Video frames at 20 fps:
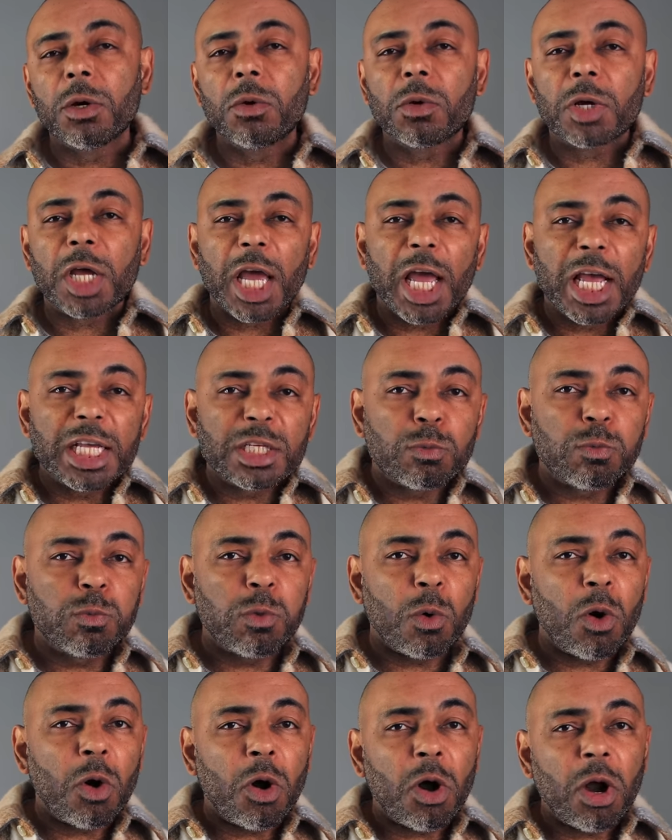Oak is
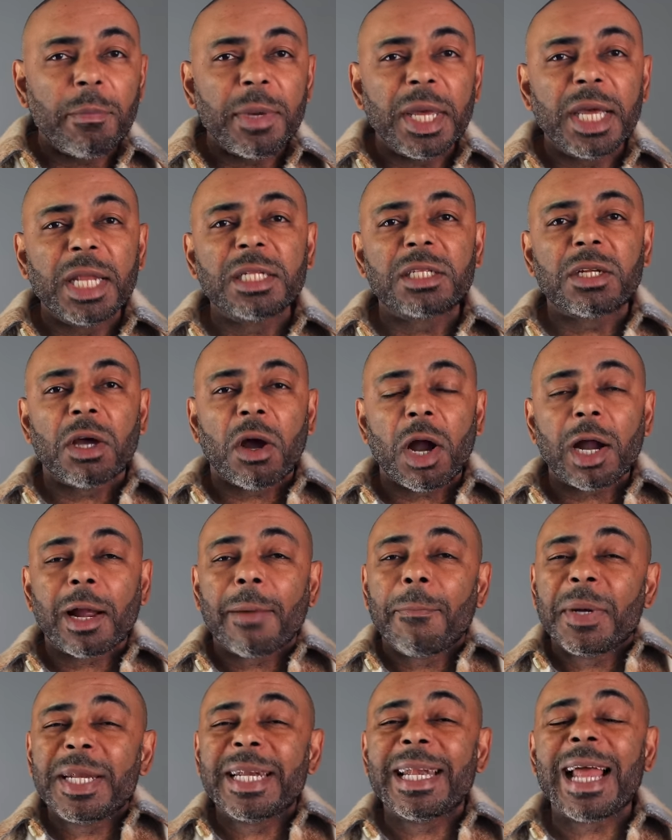warm and
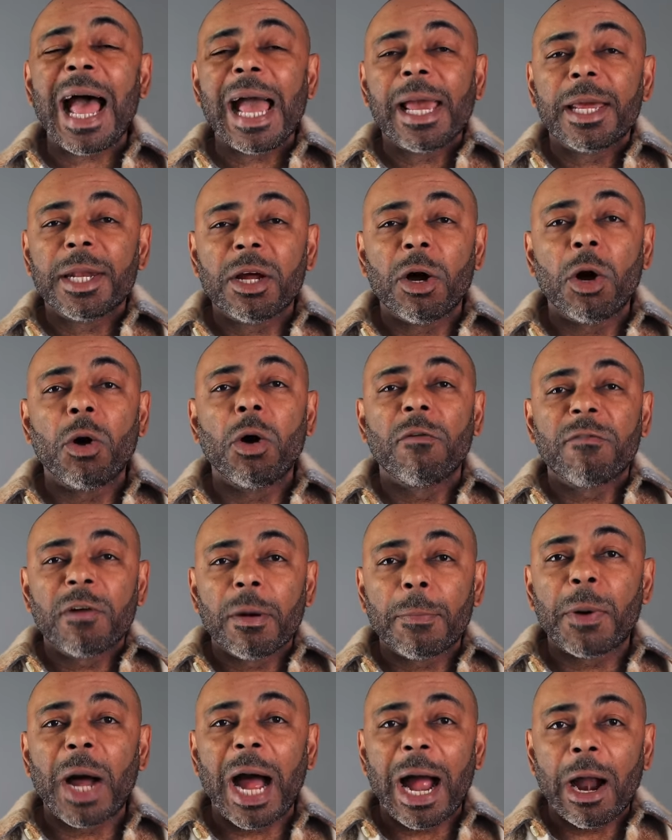dark, but not in an
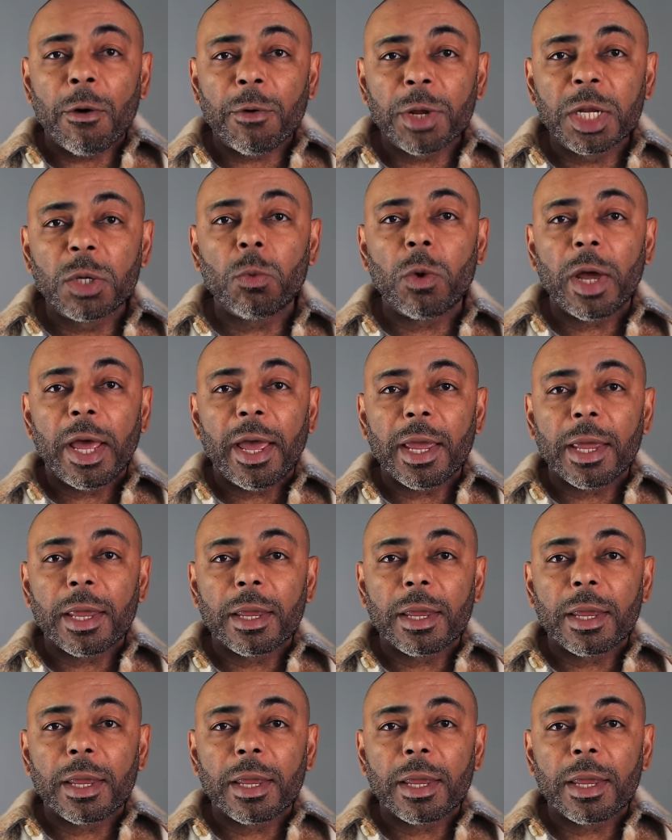overpowering way.